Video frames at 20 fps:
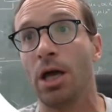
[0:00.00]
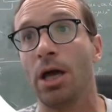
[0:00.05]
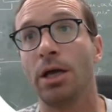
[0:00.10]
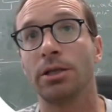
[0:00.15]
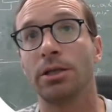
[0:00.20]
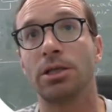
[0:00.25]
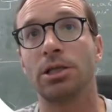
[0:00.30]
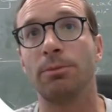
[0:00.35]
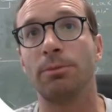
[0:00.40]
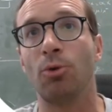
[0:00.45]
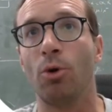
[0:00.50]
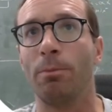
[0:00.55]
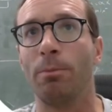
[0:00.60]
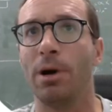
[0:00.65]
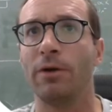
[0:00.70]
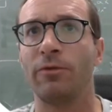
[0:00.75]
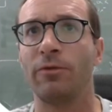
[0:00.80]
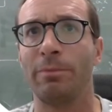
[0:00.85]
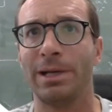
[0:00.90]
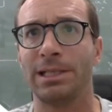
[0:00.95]
to support
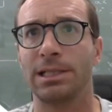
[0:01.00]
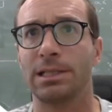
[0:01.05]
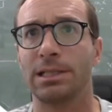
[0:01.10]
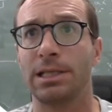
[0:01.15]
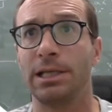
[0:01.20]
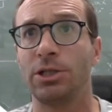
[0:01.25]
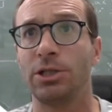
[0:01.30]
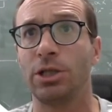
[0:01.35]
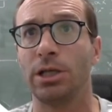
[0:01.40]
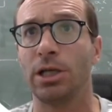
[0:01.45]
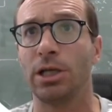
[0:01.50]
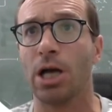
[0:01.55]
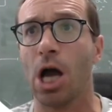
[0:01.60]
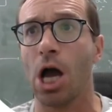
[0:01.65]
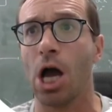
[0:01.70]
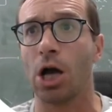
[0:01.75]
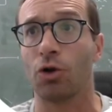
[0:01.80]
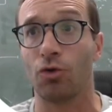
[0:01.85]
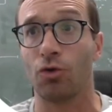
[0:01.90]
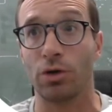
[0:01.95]
bioinformatics teaching
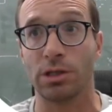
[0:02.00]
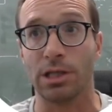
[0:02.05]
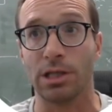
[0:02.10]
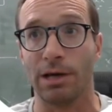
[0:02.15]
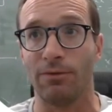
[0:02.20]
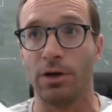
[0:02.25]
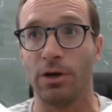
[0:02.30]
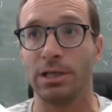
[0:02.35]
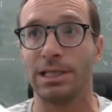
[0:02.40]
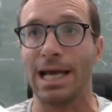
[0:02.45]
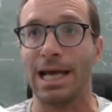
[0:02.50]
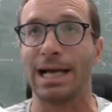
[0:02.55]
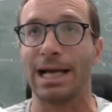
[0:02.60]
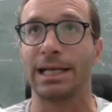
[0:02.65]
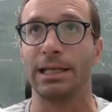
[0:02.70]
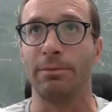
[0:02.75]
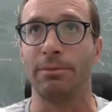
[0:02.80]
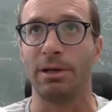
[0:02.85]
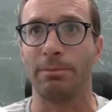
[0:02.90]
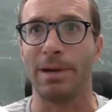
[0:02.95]
across diverse
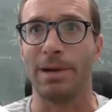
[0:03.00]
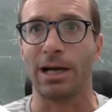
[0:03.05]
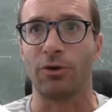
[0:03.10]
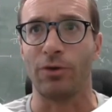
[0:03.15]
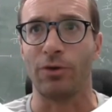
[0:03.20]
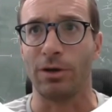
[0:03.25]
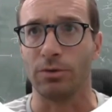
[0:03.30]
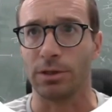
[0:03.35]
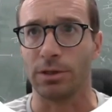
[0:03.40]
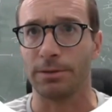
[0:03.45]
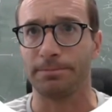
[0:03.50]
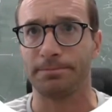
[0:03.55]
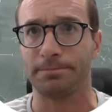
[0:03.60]
academic backgrounds.